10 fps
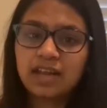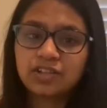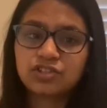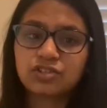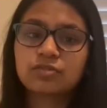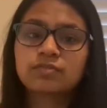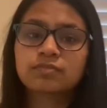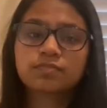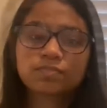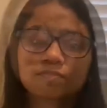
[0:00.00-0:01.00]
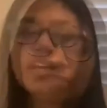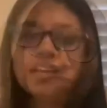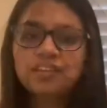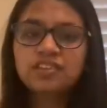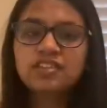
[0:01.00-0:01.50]
danger.
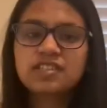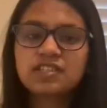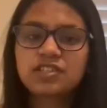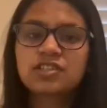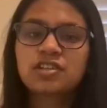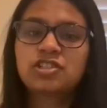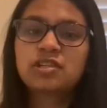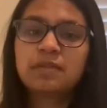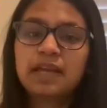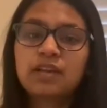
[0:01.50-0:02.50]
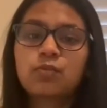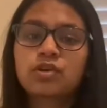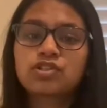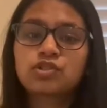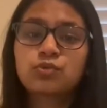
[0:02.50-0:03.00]
Another decision that she made
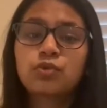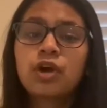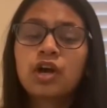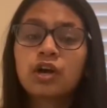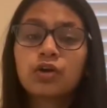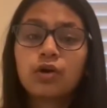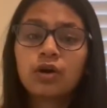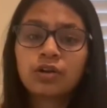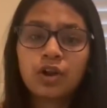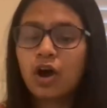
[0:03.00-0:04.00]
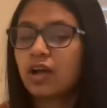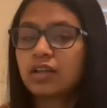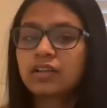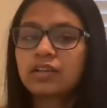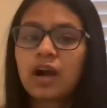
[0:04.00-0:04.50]
was to not
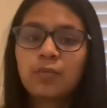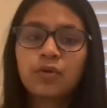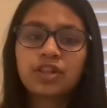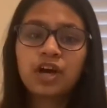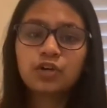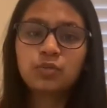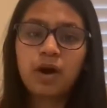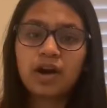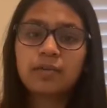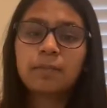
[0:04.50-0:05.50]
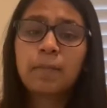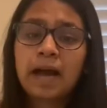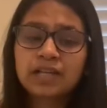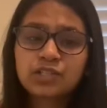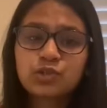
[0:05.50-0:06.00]
come with Hanuman
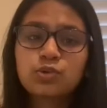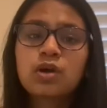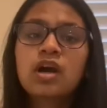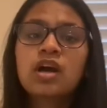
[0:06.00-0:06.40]
back to